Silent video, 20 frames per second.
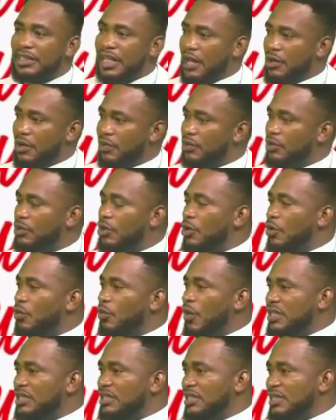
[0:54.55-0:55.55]
Now
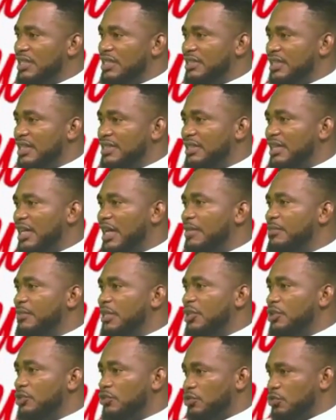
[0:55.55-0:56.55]
when Jesus came
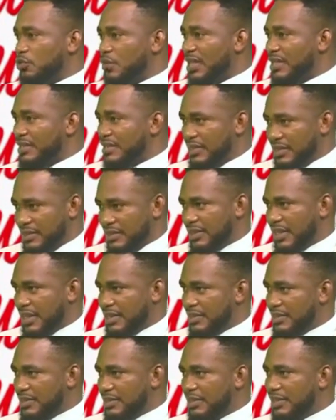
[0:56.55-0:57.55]
into
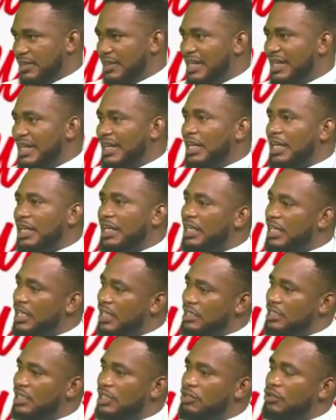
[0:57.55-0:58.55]
existence,
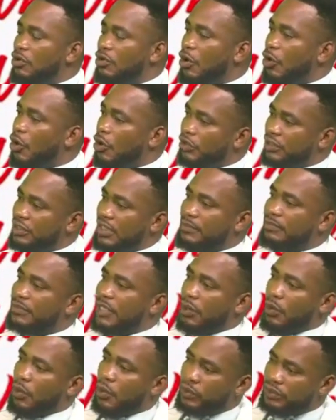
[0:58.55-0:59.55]
He did not condemn
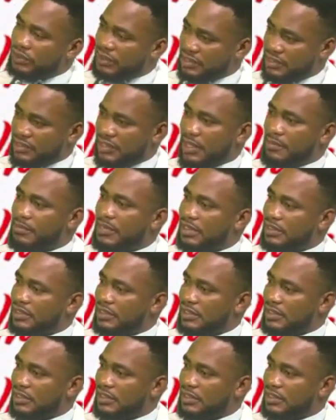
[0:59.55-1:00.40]
the Old Testament.